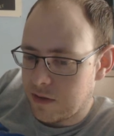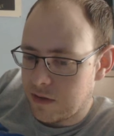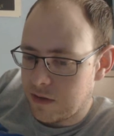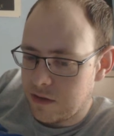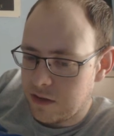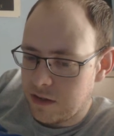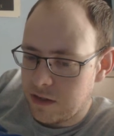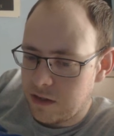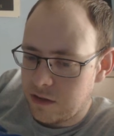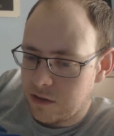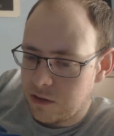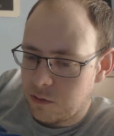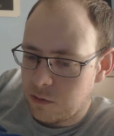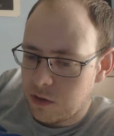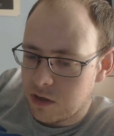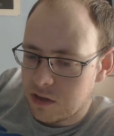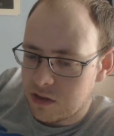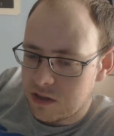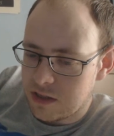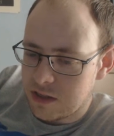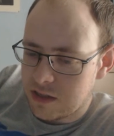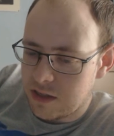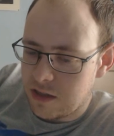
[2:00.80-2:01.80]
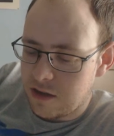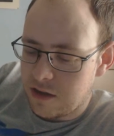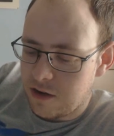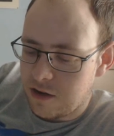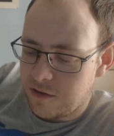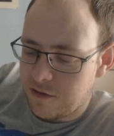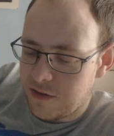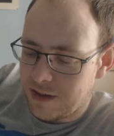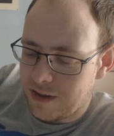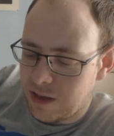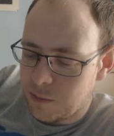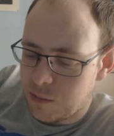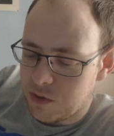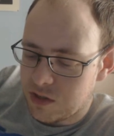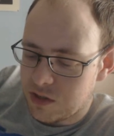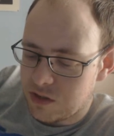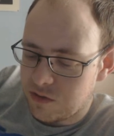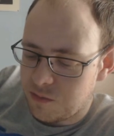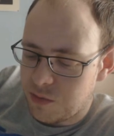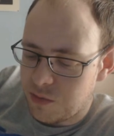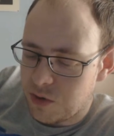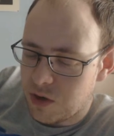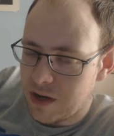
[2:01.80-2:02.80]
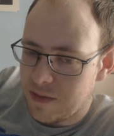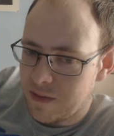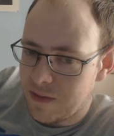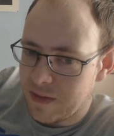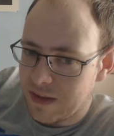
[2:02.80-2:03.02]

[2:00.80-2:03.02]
and little nuances that the developers have put